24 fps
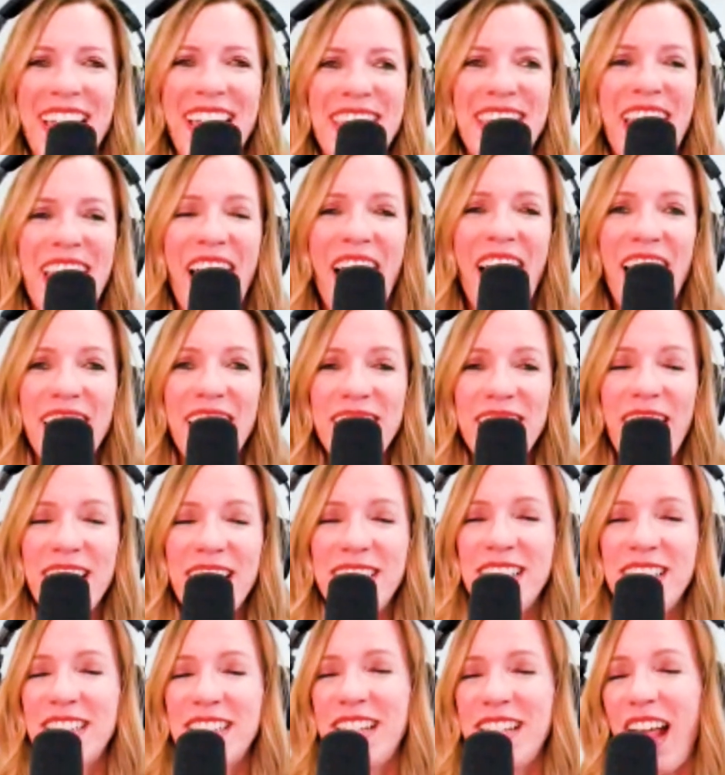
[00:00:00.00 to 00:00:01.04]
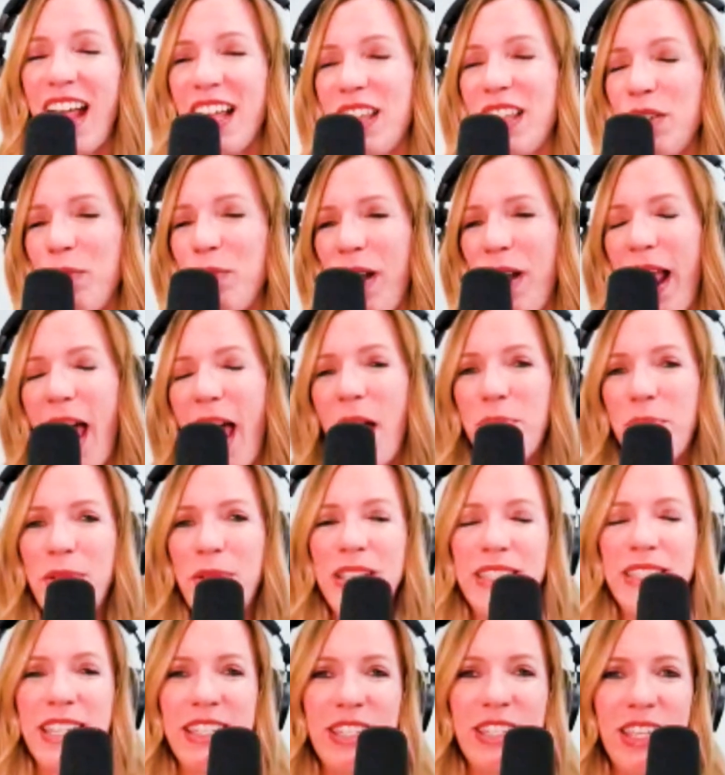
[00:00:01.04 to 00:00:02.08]
Yeah, that's exactly what
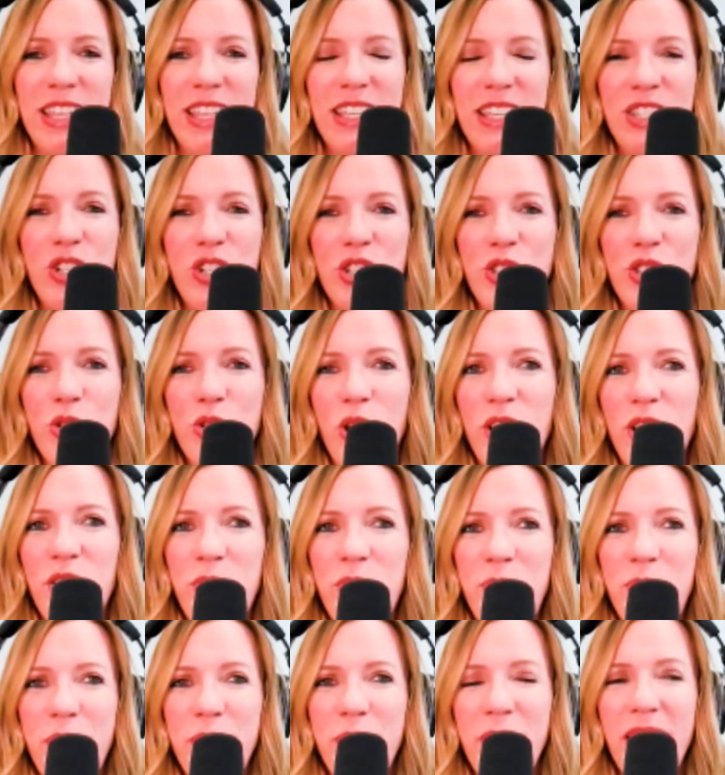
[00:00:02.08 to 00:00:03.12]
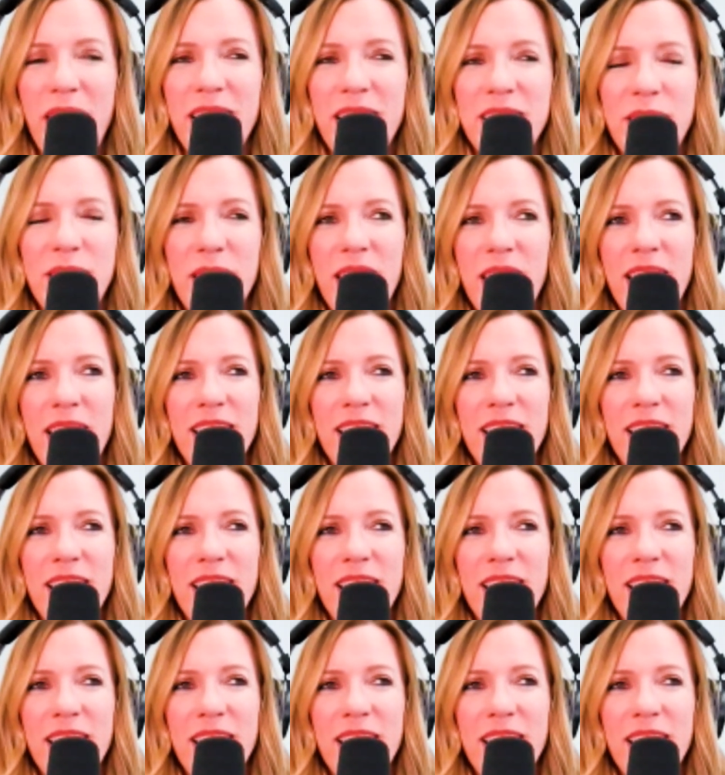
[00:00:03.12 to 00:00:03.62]
happens. It just sort of is,